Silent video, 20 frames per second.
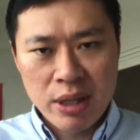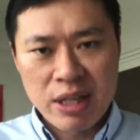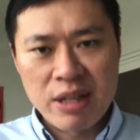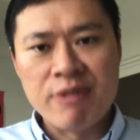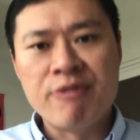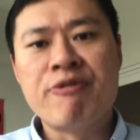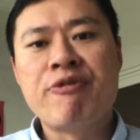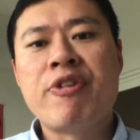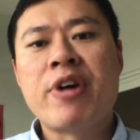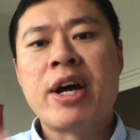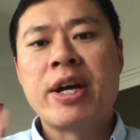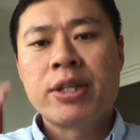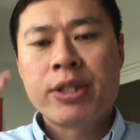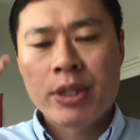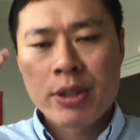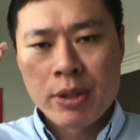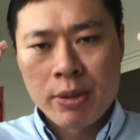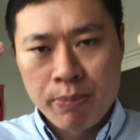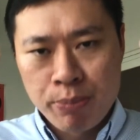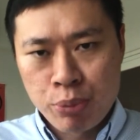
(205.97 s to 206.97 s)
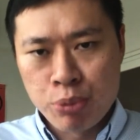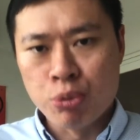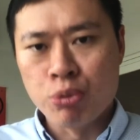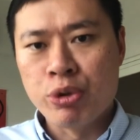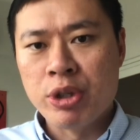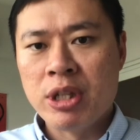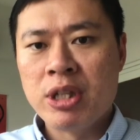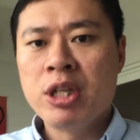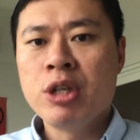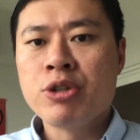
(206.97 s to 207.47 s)
invest
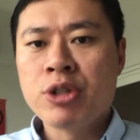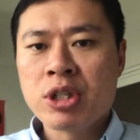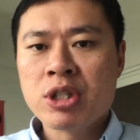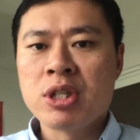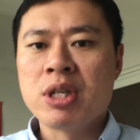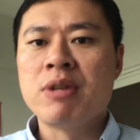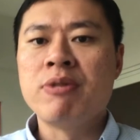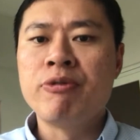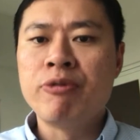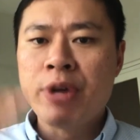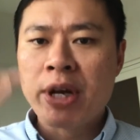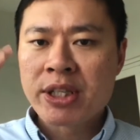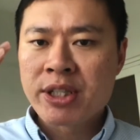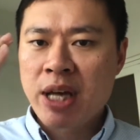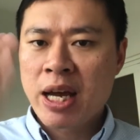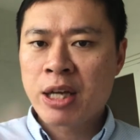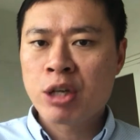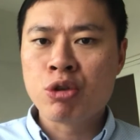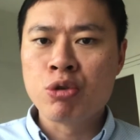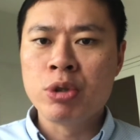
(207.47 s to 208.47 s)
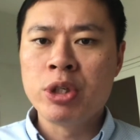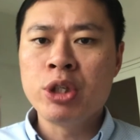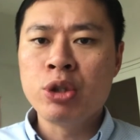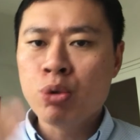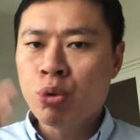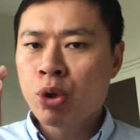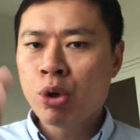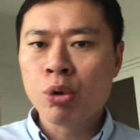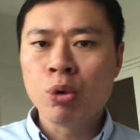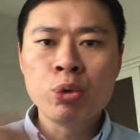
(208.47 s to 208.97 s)
prudently, you just need to invest accurately,
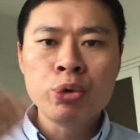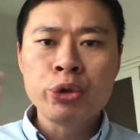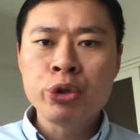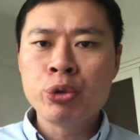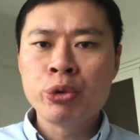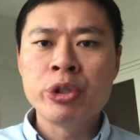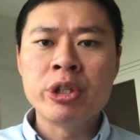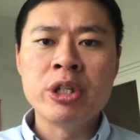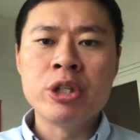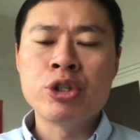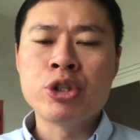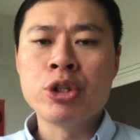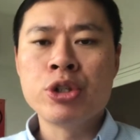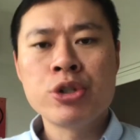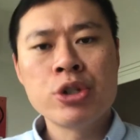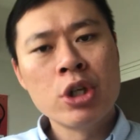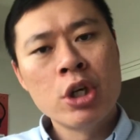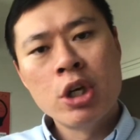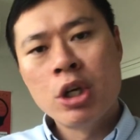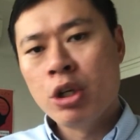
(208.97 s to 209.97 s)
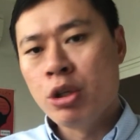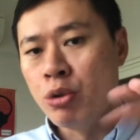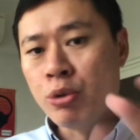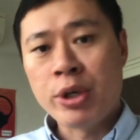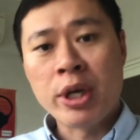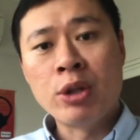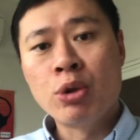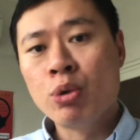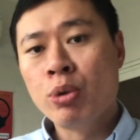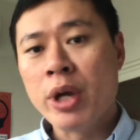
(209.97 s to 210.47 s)
do your own due diligence. You
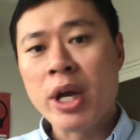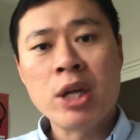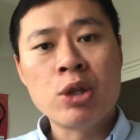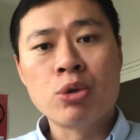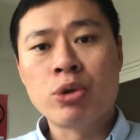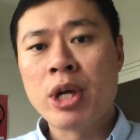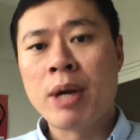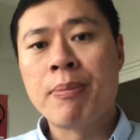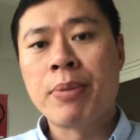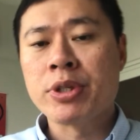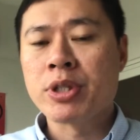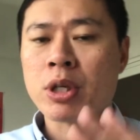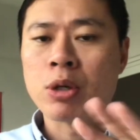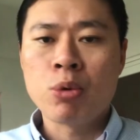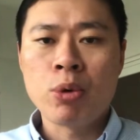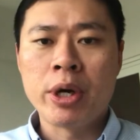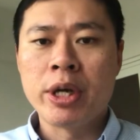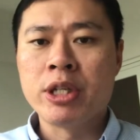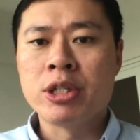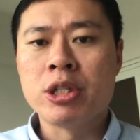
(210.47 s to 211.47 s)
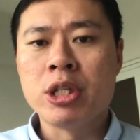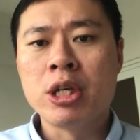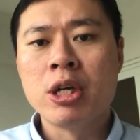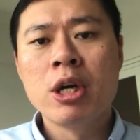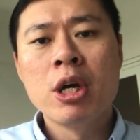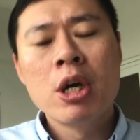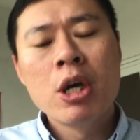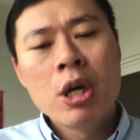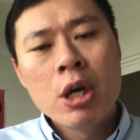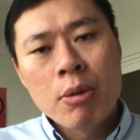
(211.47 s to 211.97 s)
can do eight to ten percent quite easily.
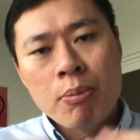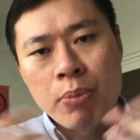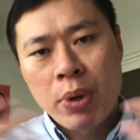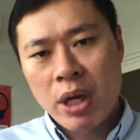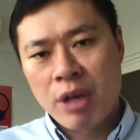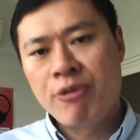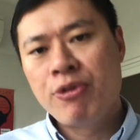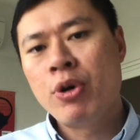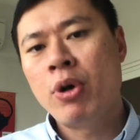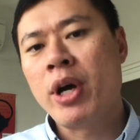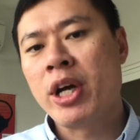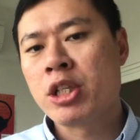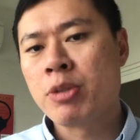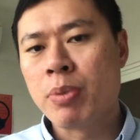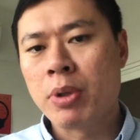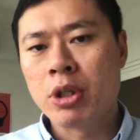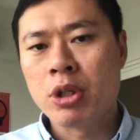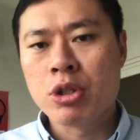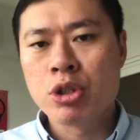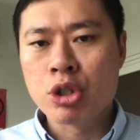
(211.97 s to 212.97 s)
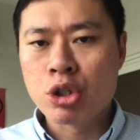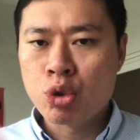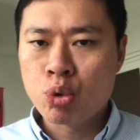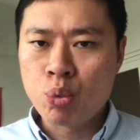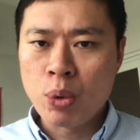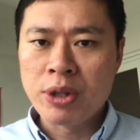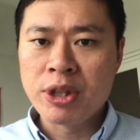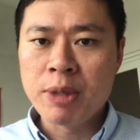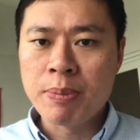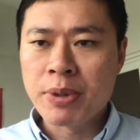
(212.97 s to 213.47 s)
But if your expectation is
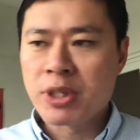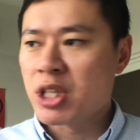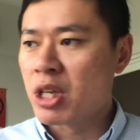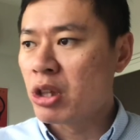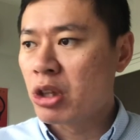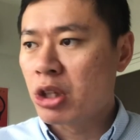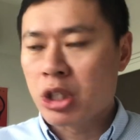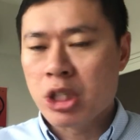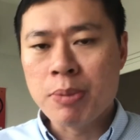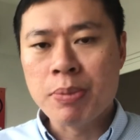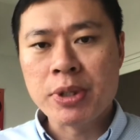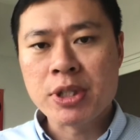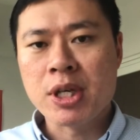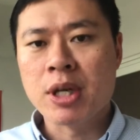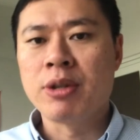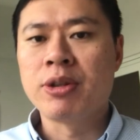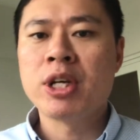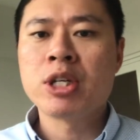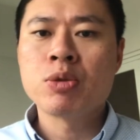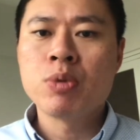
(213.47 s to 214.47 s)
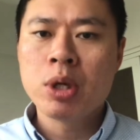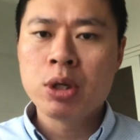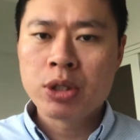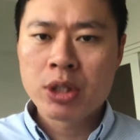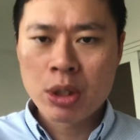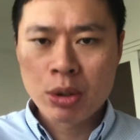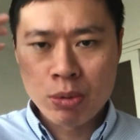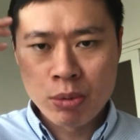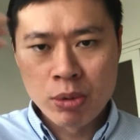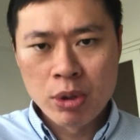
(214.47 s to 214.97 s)
twenty percent, thirty percent, that's where you
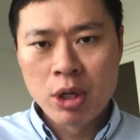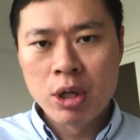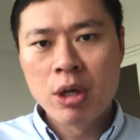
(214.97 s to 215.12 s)
start to